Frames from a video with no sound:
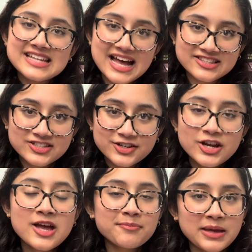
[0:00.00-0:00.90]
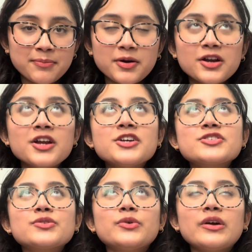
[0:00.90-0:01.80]
answer paper.
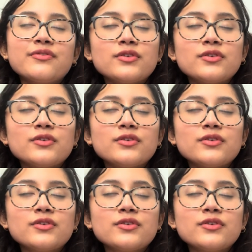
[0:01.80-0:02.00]
So if